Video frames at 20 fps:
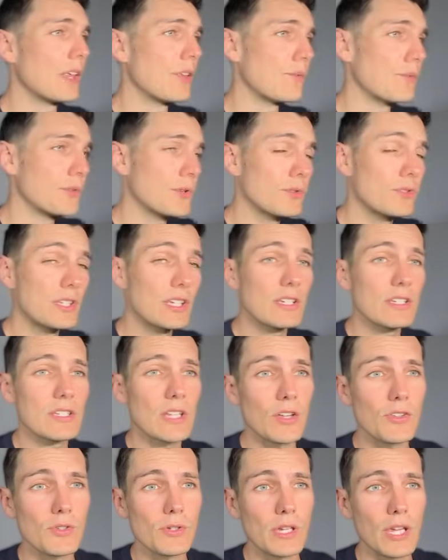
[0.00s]
a few things
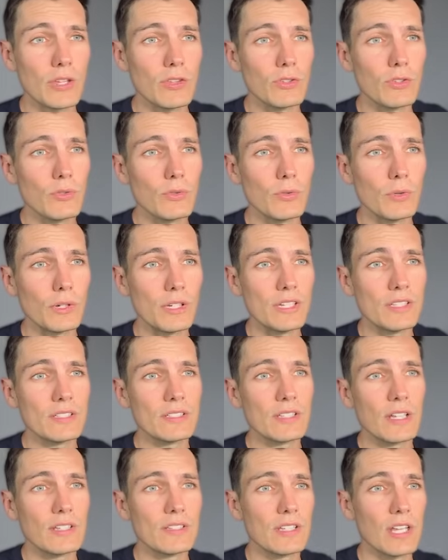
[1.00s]
that you can do
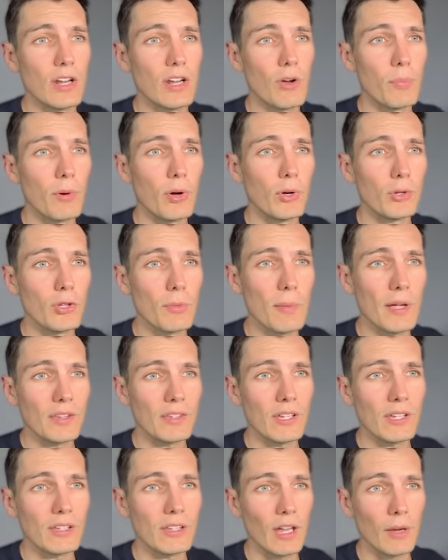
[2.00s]
is set up
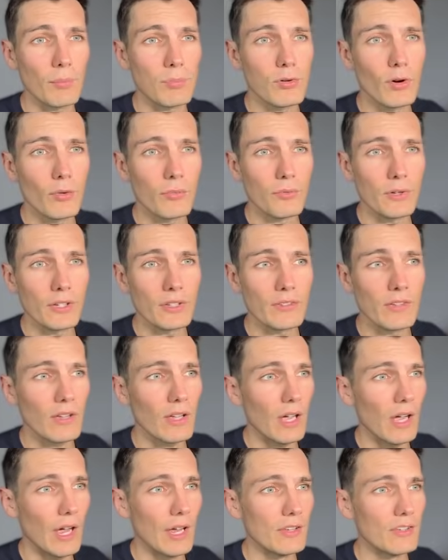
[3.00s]
automatic take profit
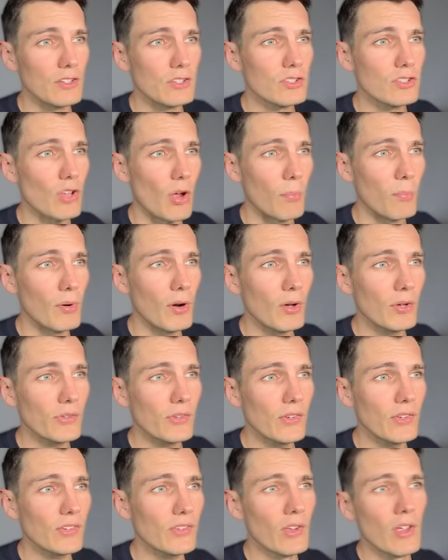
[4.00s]
and stop
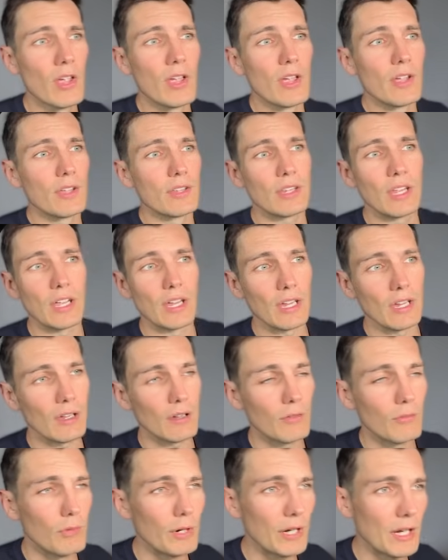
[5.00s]
losses. They
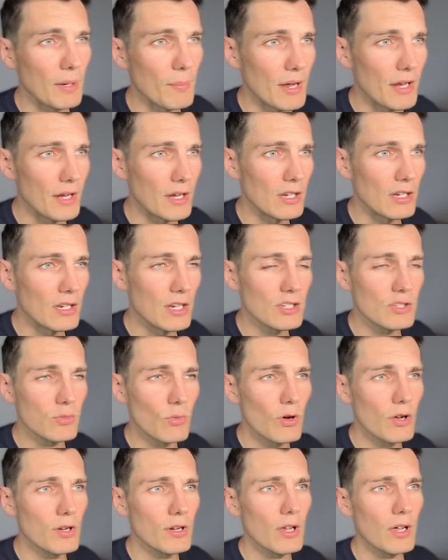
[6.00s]
recommended this
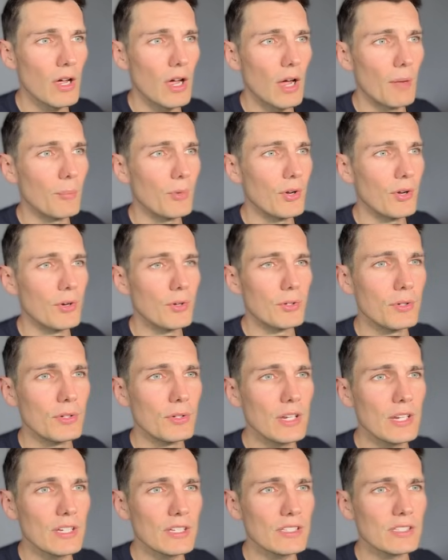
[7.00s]
one. I'm going to
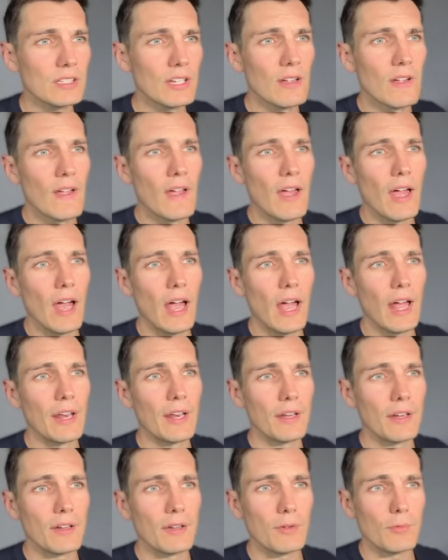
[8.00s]
this.
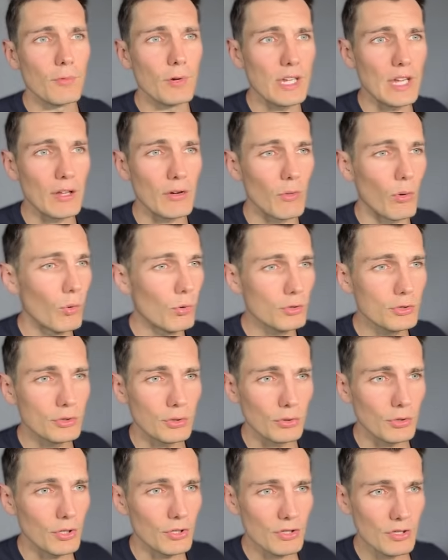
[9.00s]
And we can also
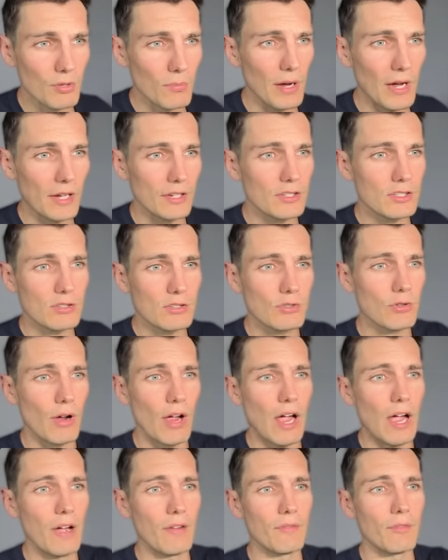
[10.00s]
customize to
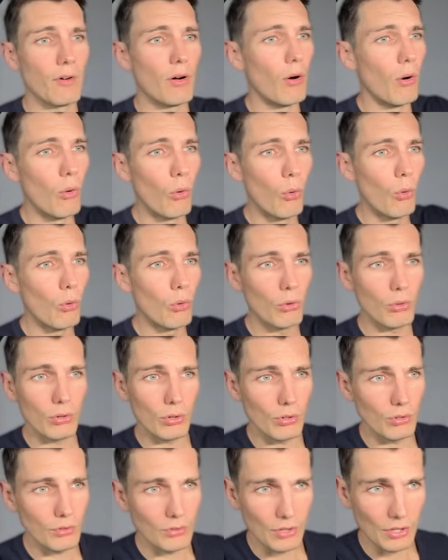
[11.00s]
have all
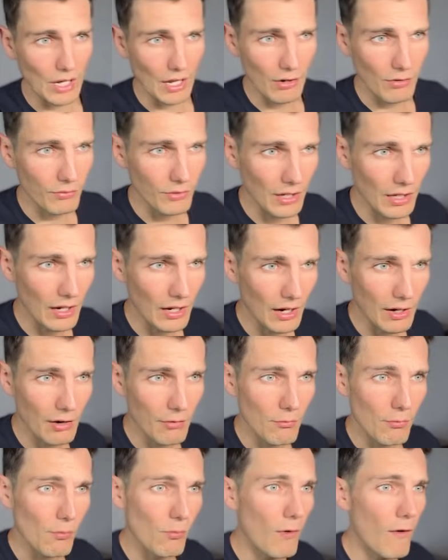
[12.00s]
the kind of data that
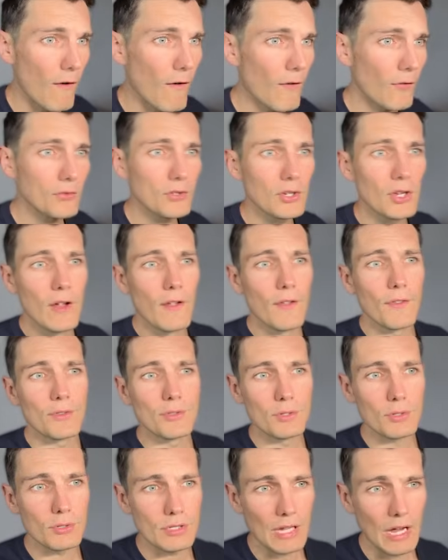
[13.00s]
we want.
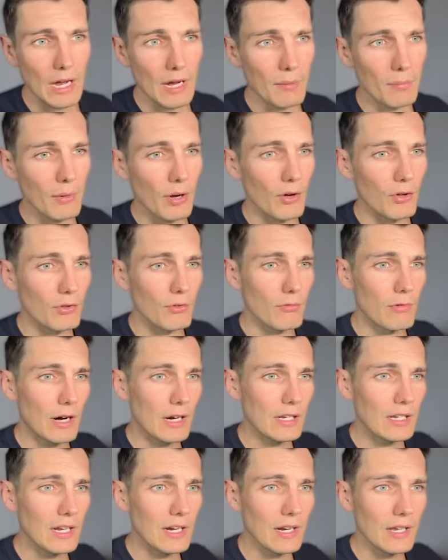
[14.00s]
New tab on
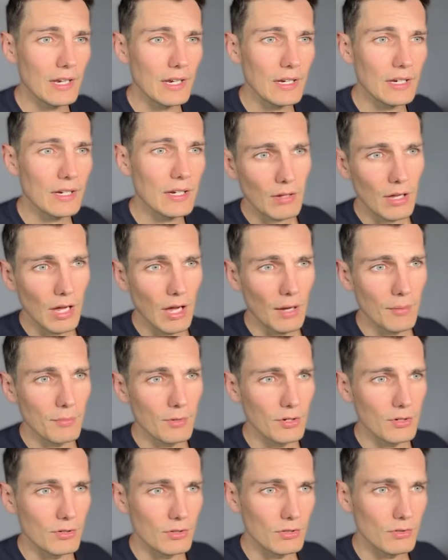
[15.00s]
right click. I'm
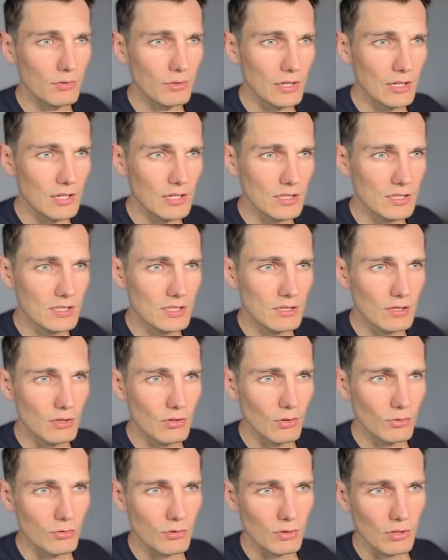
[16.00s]
going to do this.
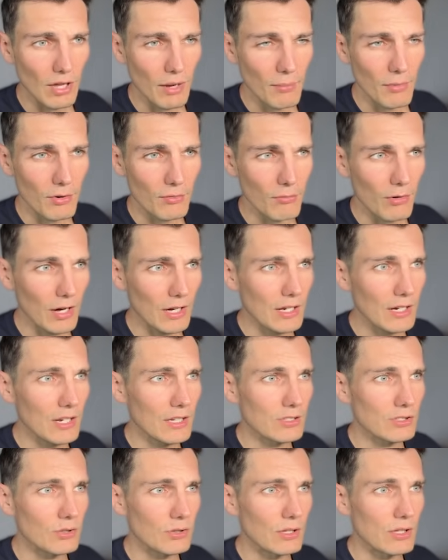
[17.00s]
No new tab on right click.
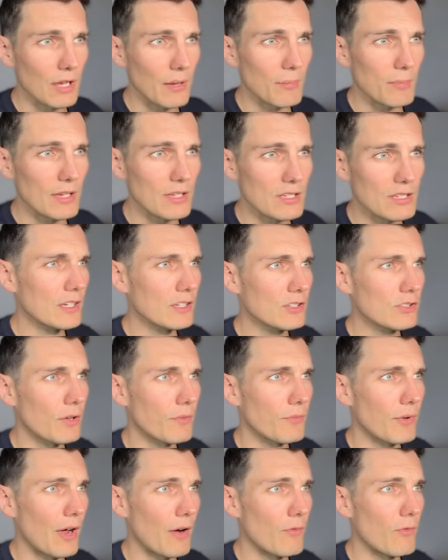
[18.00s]
So that means so
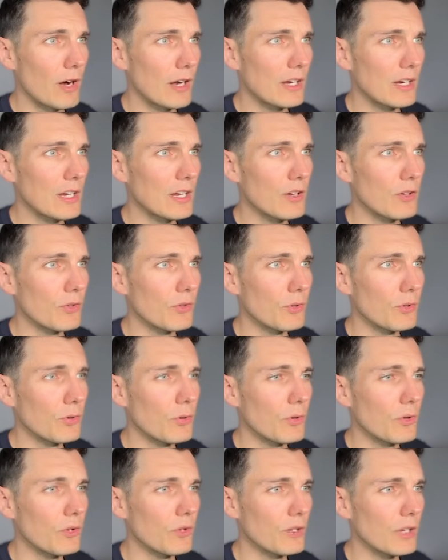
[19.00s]
if I right click on the
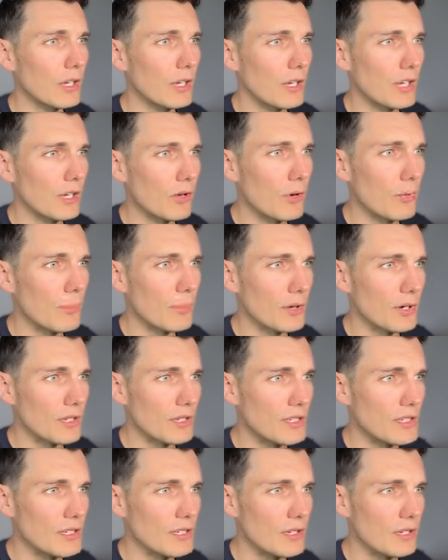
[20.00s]
coin, it
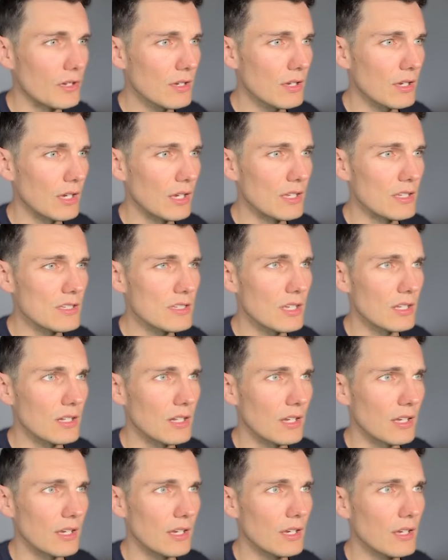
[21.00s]
opens it instantly.